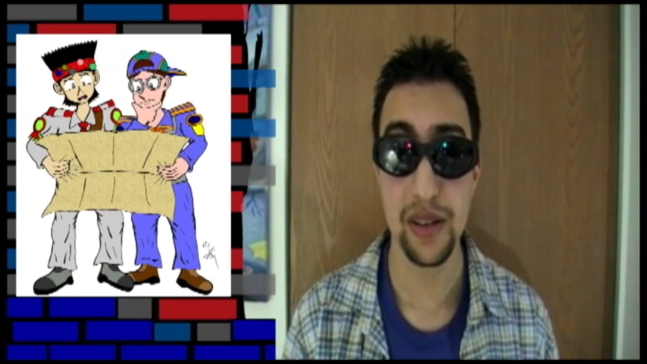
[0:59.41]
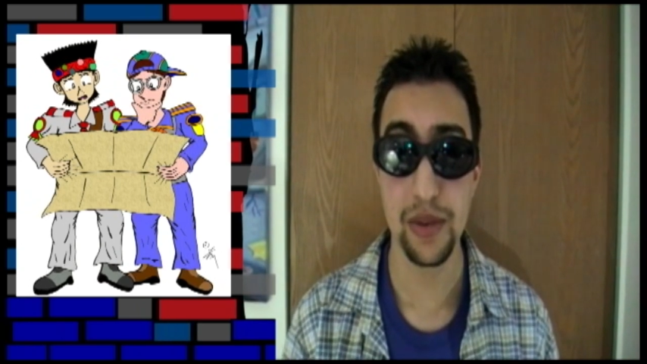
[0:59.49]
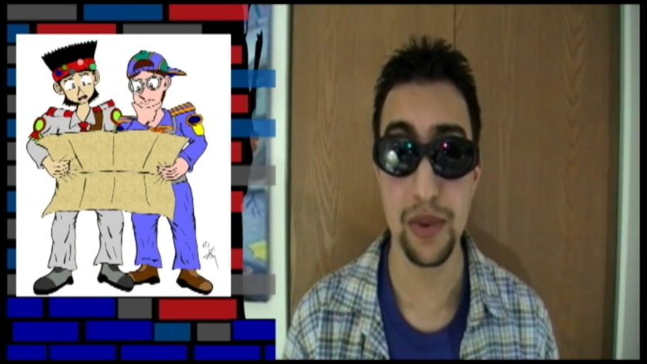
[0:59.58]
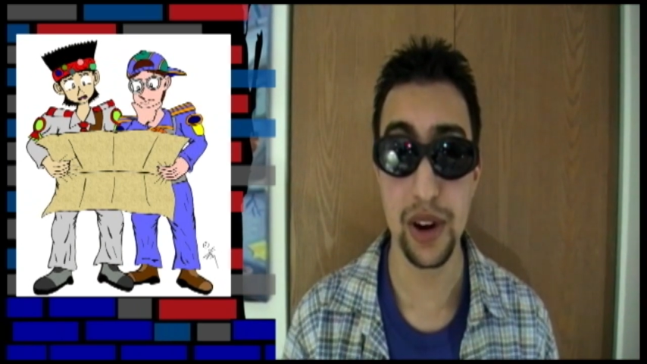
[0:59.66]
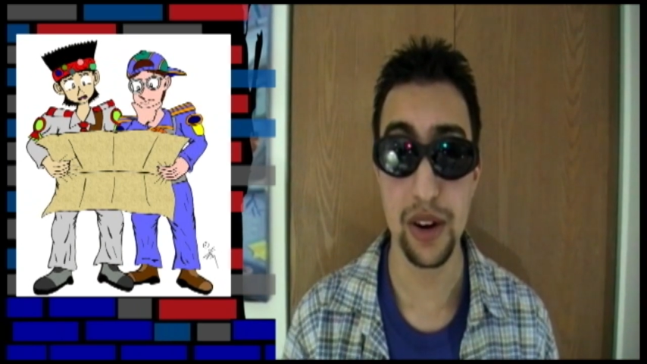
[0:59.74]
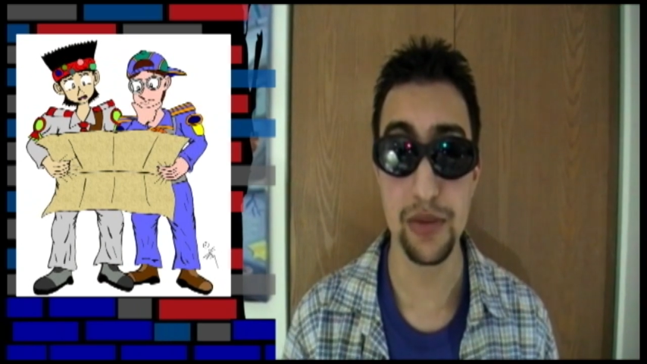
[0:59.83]

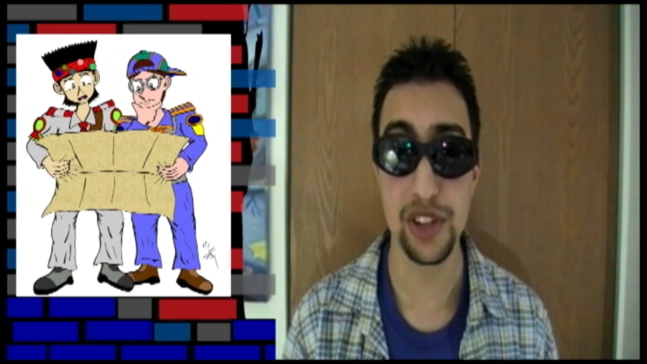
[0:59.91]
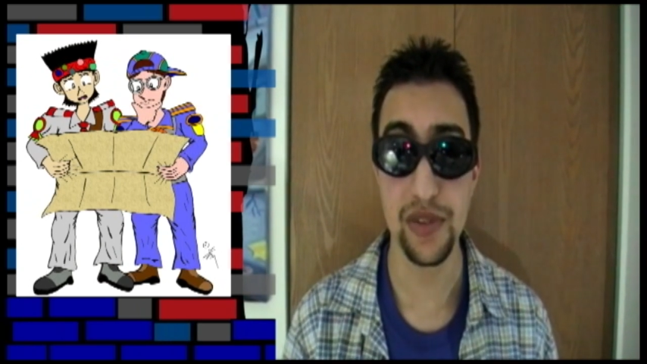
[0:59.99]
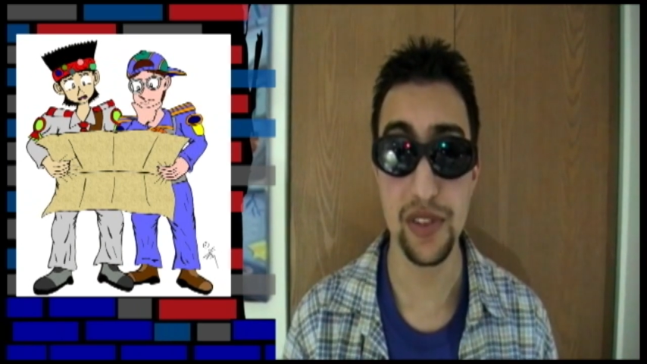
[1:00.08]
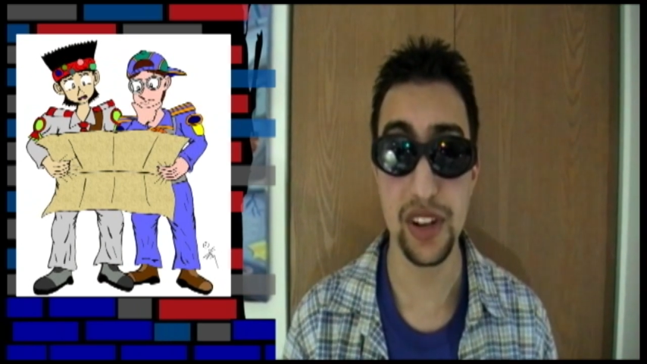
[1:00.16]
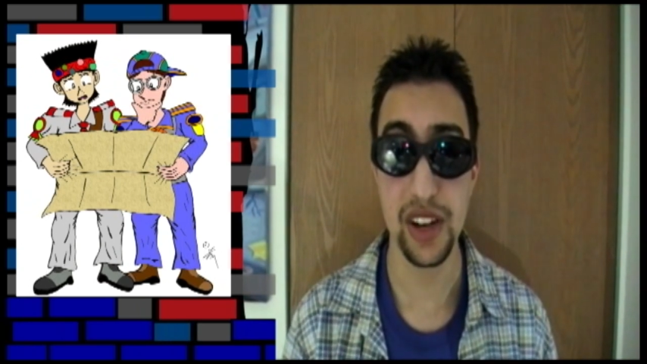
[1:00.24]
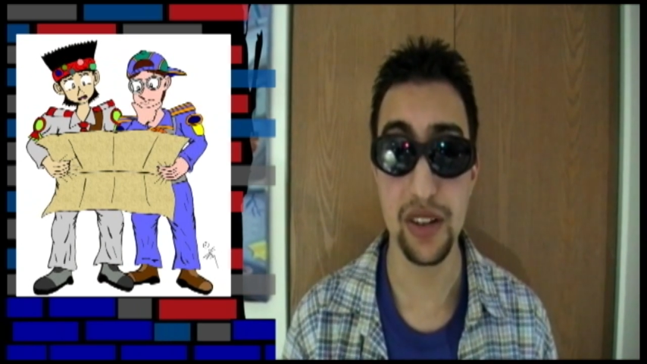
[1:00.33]
where Jeff
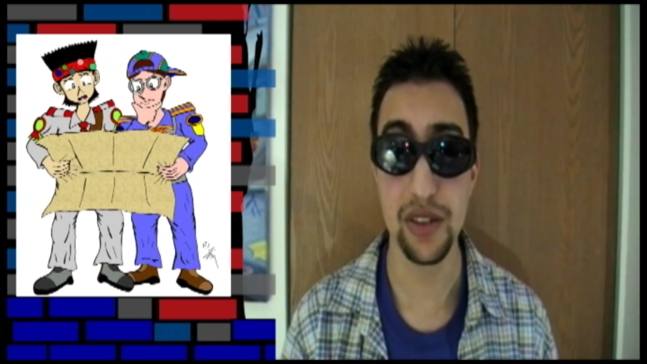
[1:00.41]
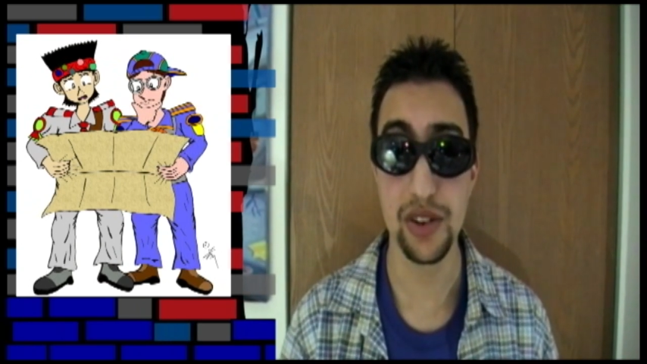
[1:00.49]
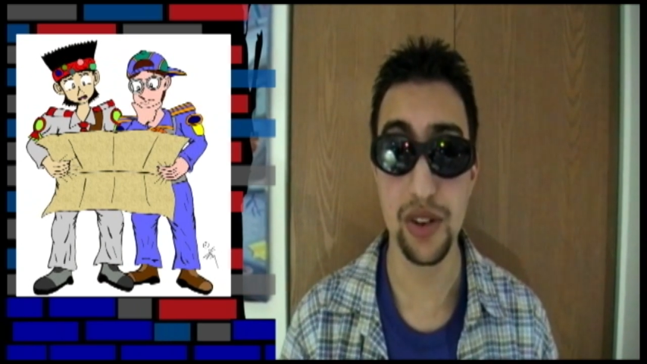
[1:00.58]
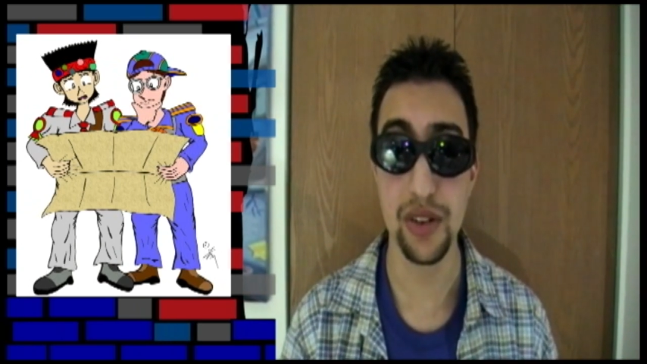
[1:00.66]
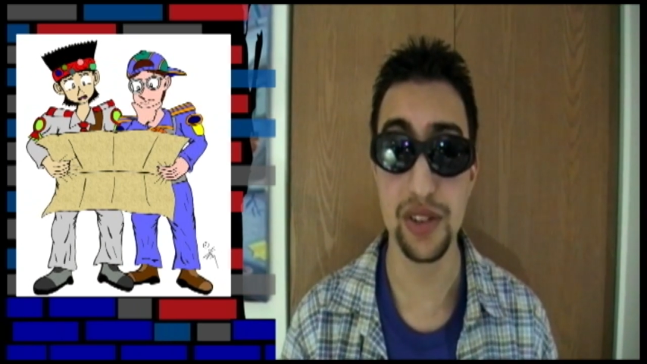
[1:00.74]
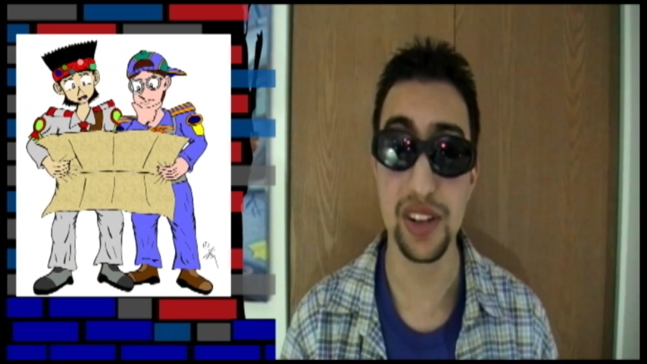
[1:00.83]
and Taylor
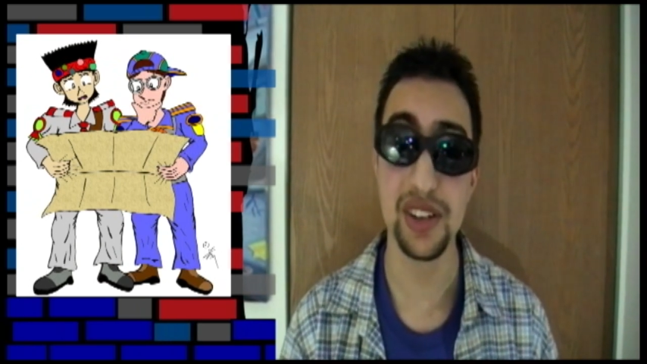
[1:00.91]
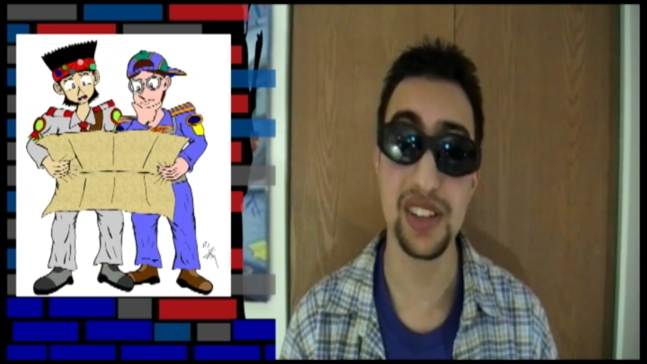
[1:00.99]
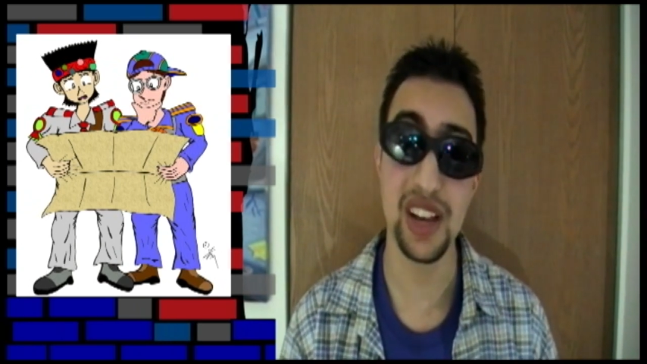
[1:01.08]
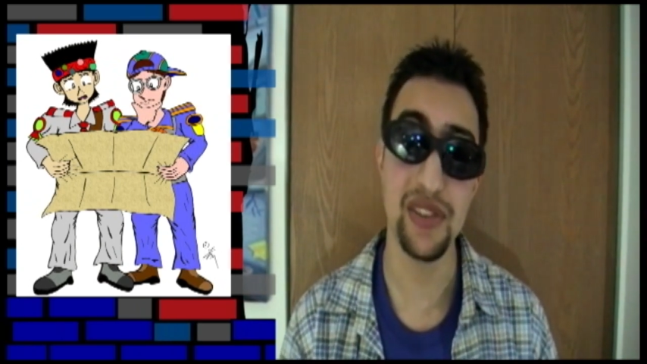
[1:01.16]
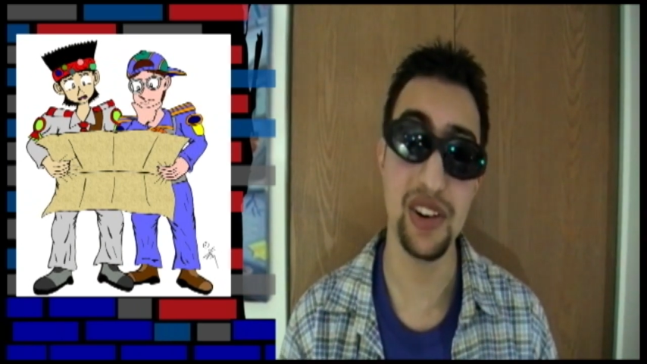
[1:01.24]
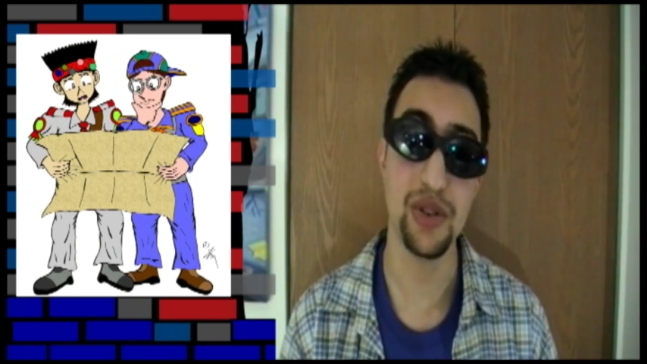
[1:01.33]
turns
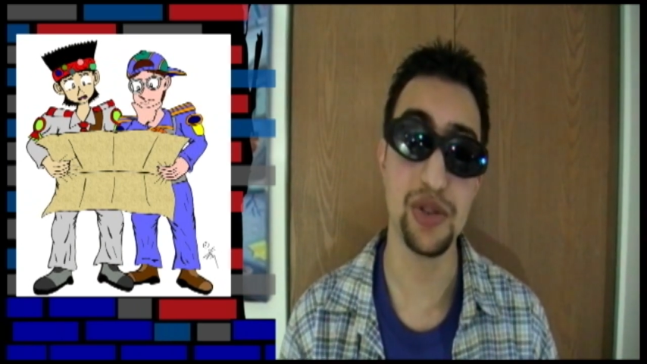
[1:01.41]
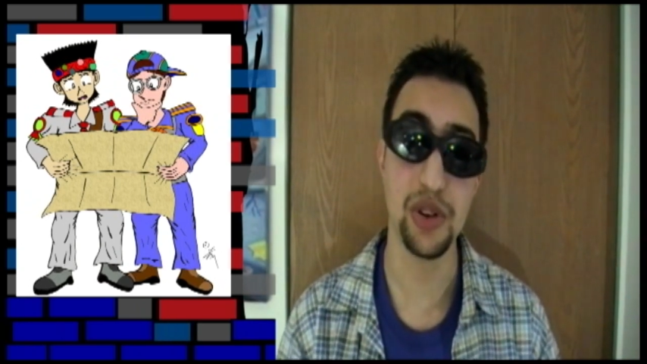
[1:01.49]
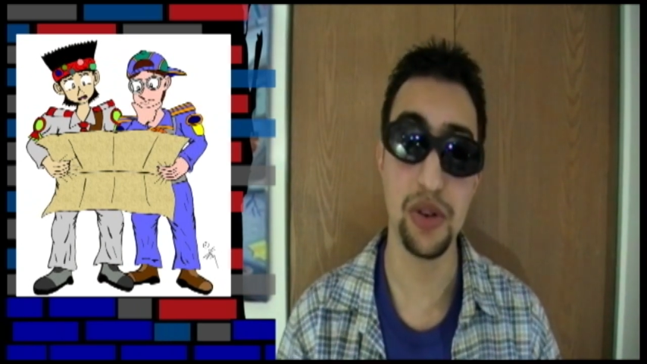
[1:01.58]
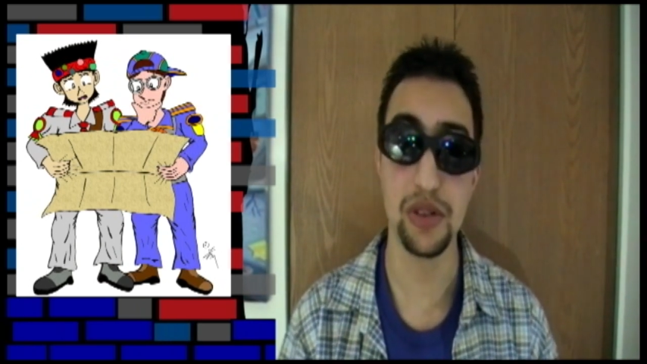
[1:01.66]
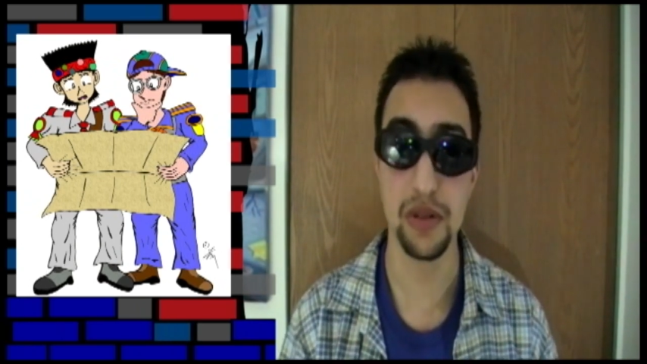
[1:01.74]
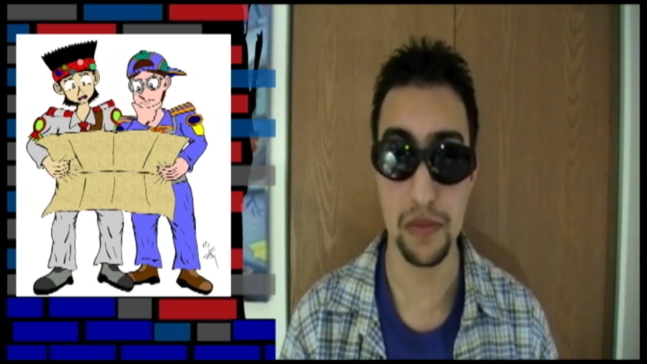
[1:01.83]
seven years
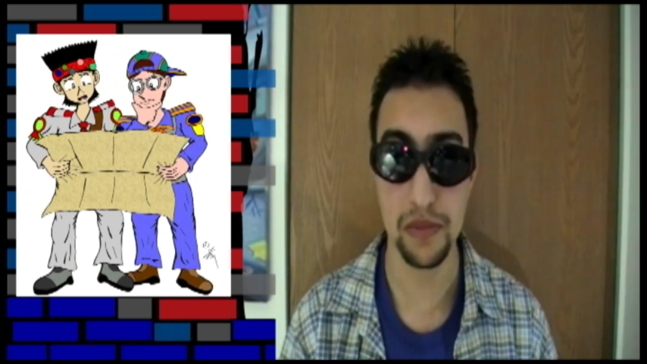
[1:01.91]
old,